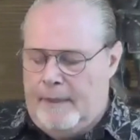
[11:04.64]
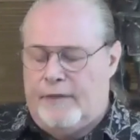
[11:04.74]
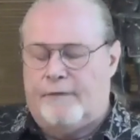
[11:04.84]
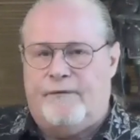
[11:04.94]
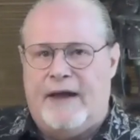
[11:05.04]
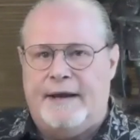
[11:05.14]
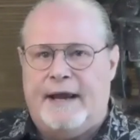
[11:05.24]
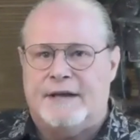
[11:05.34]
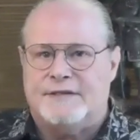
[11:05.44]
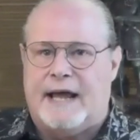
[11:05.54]
The Fed
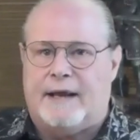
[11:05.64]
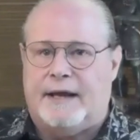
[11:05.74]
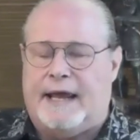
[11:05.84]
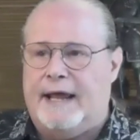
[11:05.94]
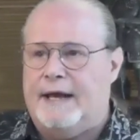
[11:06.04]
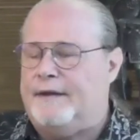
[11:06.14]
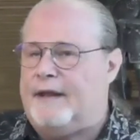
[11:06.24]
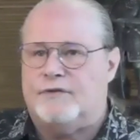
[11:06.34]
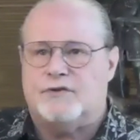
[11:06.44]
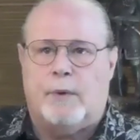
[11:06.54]
has allocated,
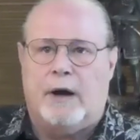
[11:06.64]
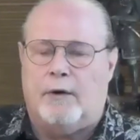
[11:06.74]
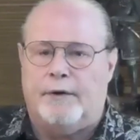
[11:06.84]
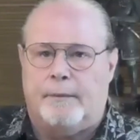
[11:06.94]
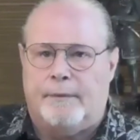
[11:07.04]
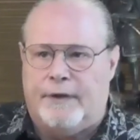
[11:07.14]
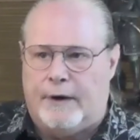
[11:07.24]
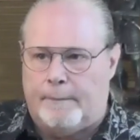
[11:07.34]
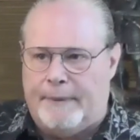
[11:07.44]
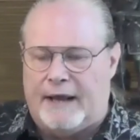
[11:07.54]
they've swelled
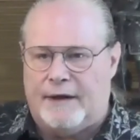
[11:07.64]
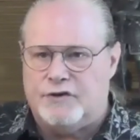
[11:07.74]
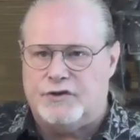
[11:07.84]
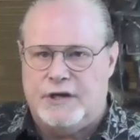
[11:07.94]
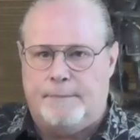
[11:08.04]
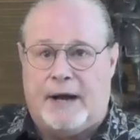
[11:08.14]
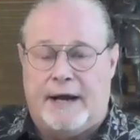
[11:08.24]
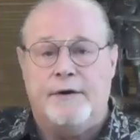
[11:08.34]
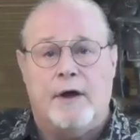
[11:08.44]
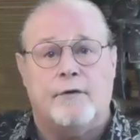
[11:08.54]
their balance sheet by
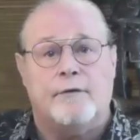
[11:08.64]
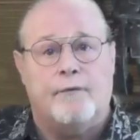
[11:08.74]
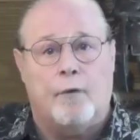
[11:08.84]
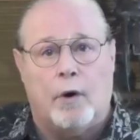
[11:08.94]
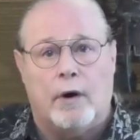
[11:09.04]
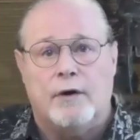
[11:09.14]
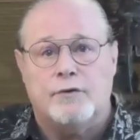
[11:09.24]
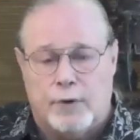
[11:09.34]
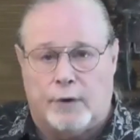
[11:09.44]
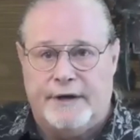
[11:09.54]
another four
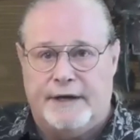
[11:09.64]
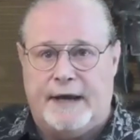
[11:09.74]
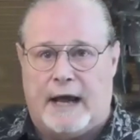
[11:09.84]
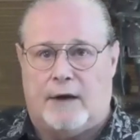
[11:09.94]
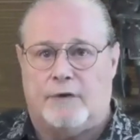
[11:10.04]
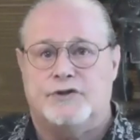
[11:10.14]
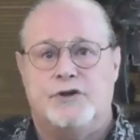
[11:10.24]
trillion dollars.